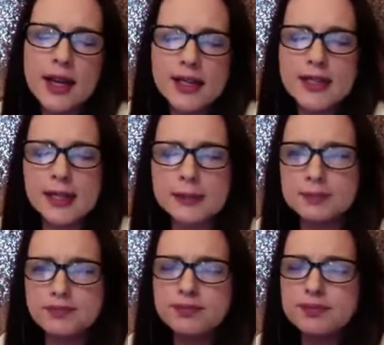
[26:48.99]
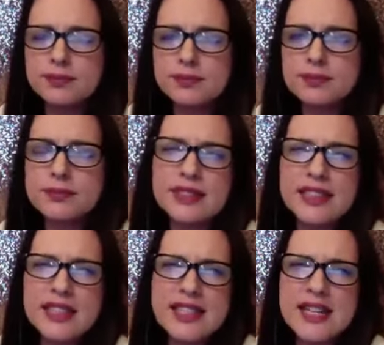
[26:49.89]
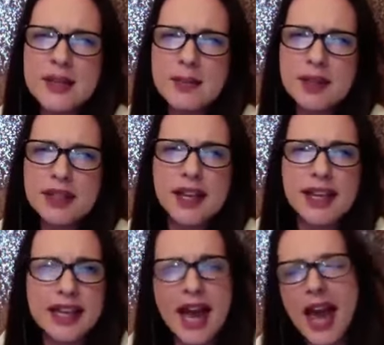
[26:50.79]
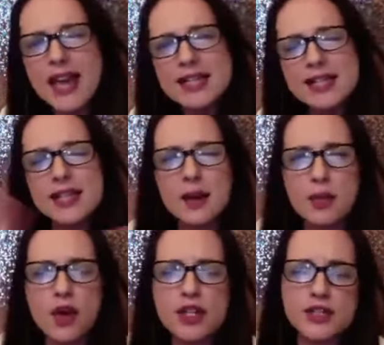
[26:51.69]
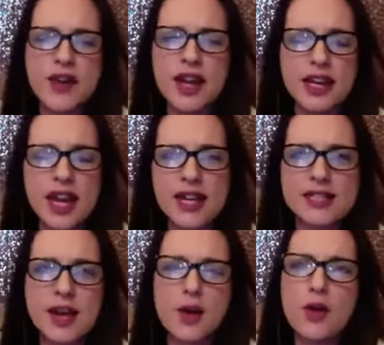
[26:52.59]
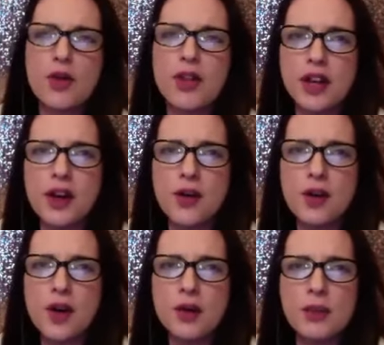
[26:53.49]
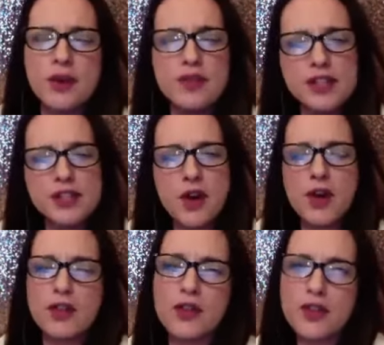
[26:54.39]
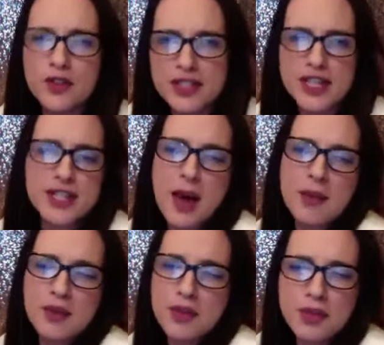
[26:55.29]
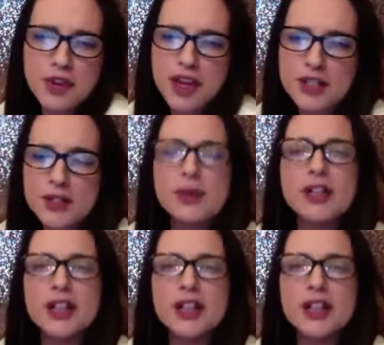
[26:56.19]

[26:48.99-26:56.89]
See, he said something like he has the number on his van, he has that whole thing going on, but if he's on the roof and says, I'm the roofer next door,